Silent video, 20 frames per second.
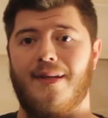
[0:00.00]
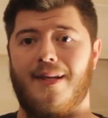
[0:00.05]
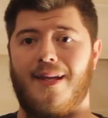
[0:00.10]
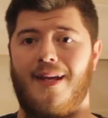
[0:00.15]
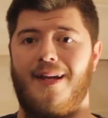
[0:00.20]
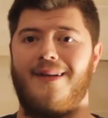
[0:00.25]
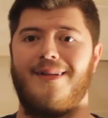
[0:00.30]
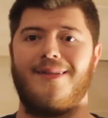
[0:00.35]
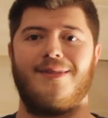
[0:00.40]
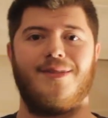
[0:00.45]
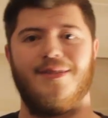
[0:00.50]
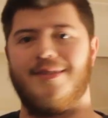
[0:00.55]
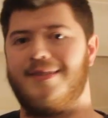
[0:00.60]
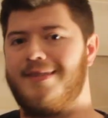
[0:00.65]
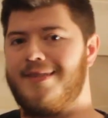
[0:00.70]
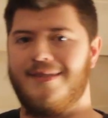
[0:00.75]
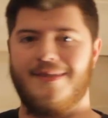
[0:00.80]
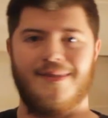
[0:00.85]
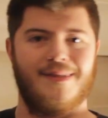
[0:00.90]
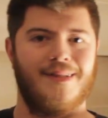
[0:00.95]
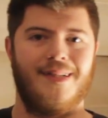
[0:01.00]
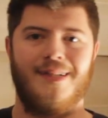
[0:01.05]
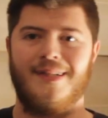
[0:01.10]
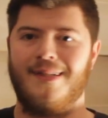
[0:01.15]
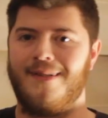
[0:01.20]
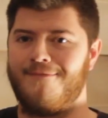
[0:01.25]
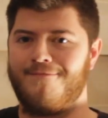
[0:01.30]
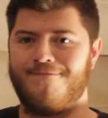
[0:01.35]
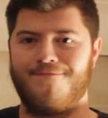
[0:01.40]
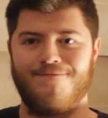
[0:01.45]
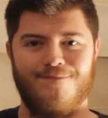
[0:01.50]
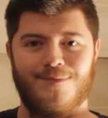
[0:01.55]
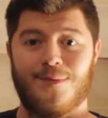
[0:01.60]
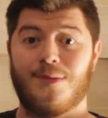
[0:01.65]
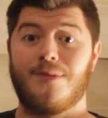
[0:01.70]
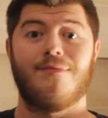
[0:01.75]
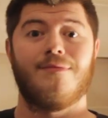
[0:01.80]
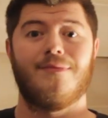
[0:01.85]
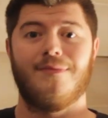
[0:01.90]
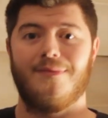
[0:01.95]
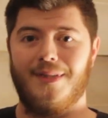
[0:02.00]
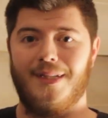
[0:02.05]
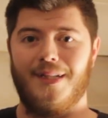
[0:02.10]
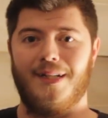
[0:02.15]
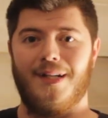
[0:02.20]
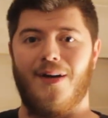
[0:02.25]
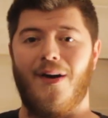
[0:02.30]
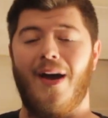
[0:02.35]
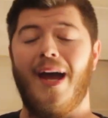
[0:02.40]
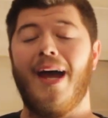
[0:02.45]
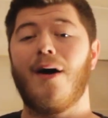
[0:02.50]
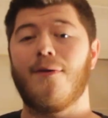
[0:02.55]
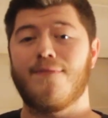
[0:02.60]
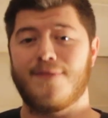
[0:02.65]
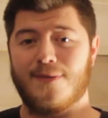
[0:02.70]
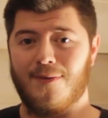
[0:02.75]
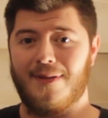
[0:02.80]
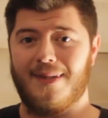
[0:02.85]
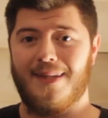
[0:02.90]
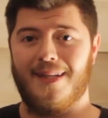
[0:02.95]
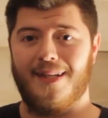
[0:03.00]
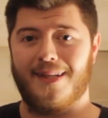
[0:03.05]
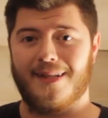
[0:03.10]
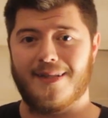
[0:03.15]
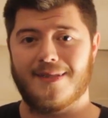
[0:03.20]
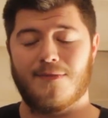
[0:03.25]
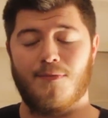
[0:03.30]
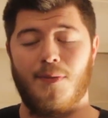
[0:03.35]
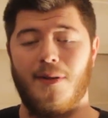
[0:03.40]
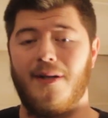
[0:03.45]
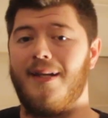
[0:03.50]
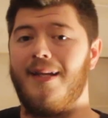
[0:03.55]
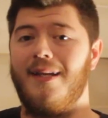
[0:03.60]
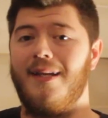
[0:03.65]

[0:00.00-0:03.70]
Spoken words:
that kind of just, helps with things. But